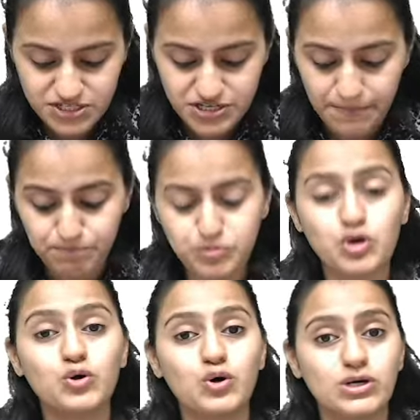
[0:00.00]

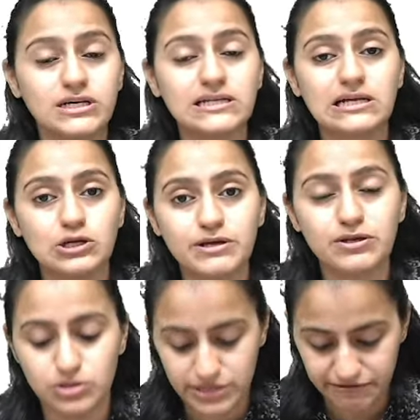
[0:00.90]
streptococcal
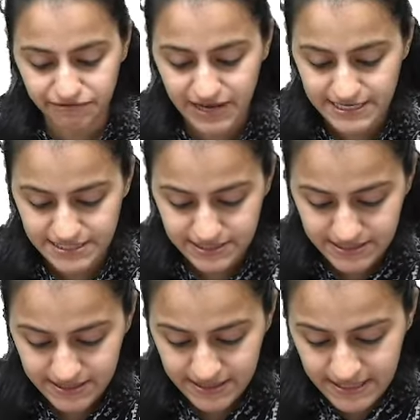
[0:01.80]

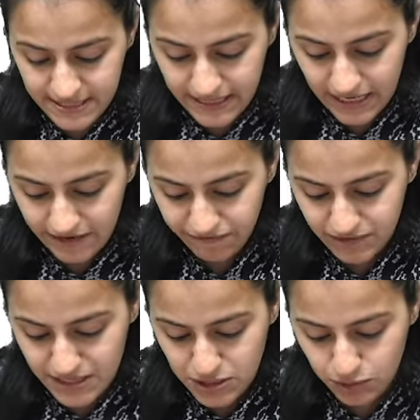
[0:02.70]
glomerulonephritis. If
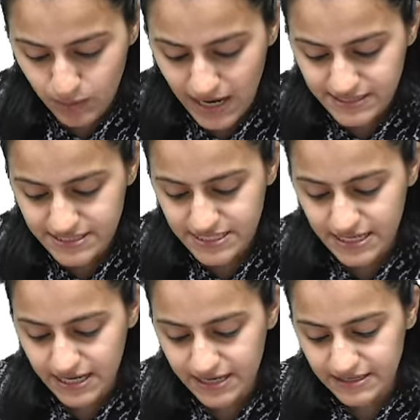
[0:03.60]
the
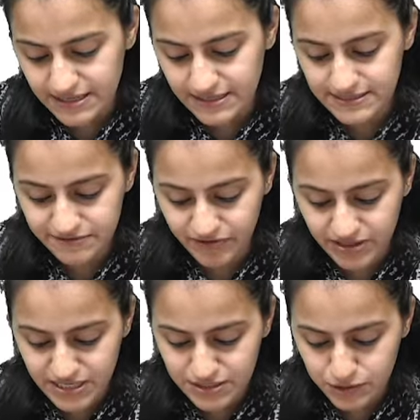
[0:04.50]
URTI is
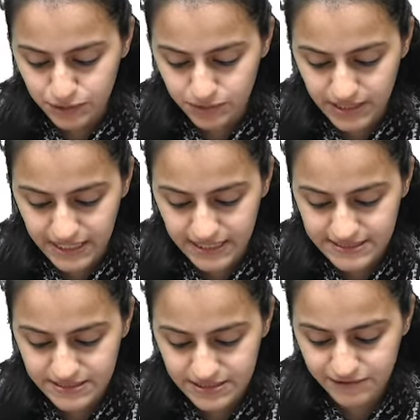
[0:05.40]
within 2
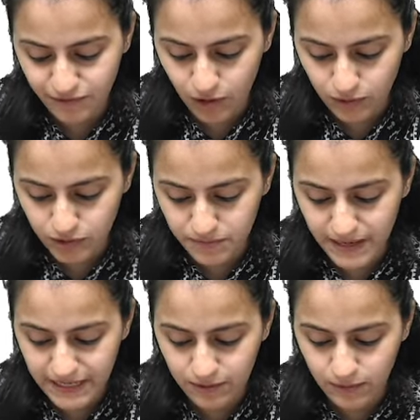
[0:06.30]
days, it is followed
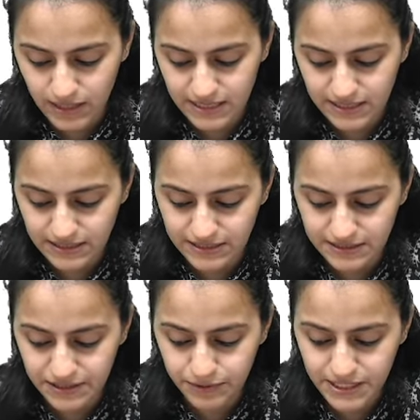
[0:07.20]
by cola
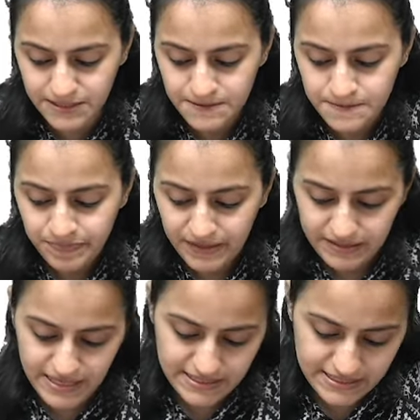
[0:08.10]
colored urine,
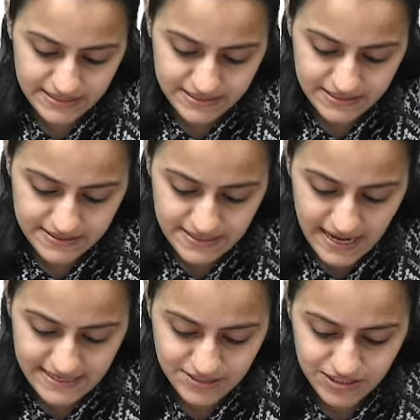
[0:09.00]
then it is
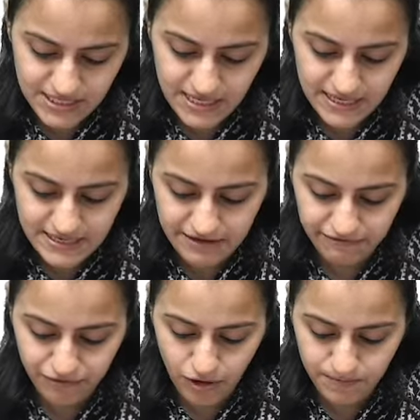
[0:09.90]
IgA
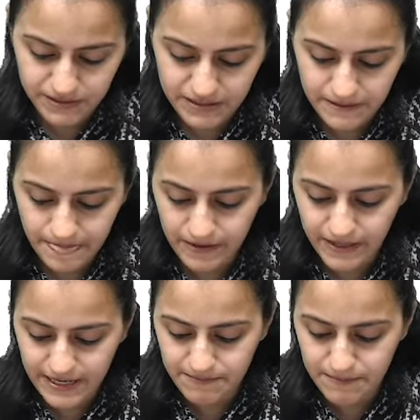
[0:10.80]
nephropathy.
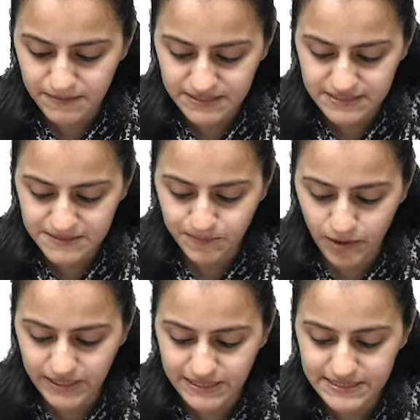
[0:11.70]
Okay, remember, this
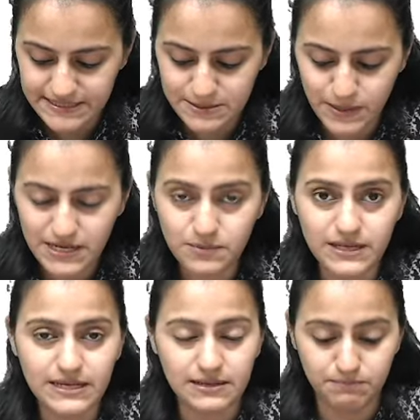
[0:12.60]
point is very,
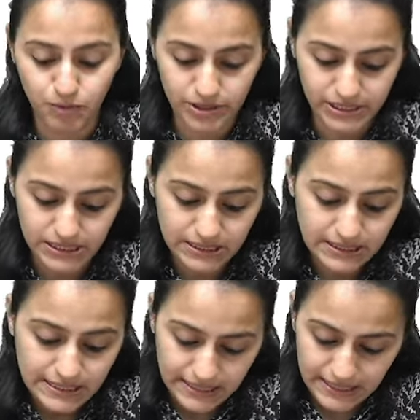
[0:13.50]
very important.
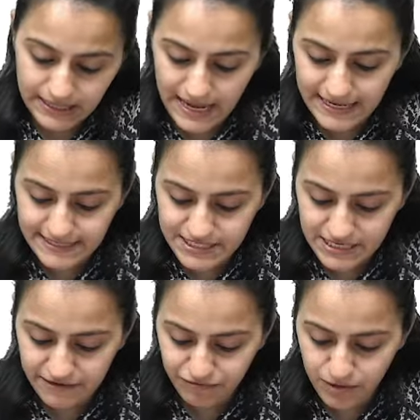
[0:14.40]
In
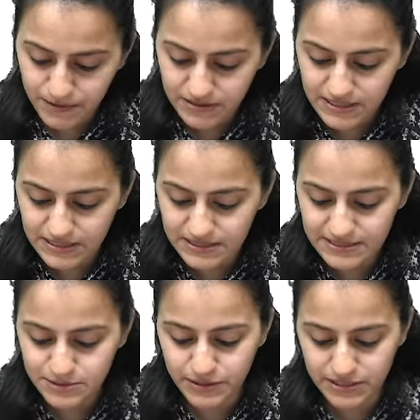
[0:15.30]
IgA nephropathy, it
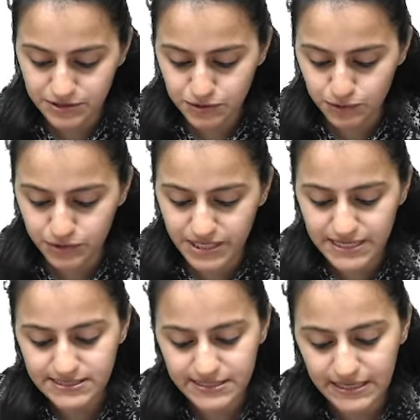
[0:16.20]
is within 2
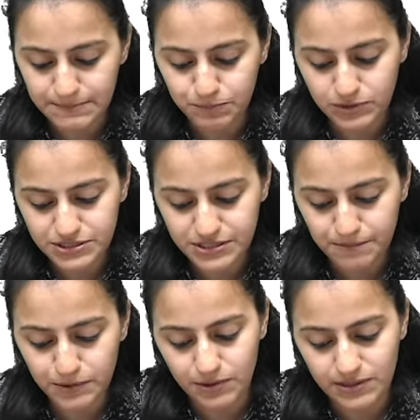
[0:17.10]
days. In post
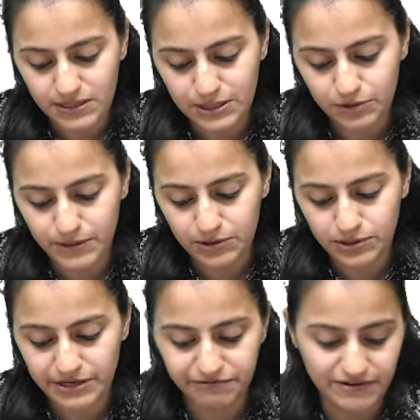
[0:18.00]
streptococcal
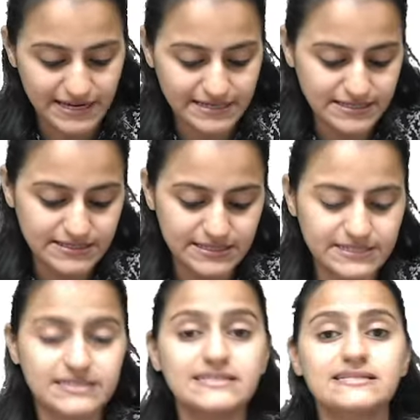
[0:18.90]
glomerulonephritis,
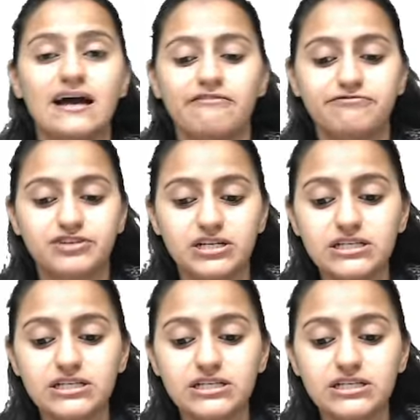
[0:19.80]
it is after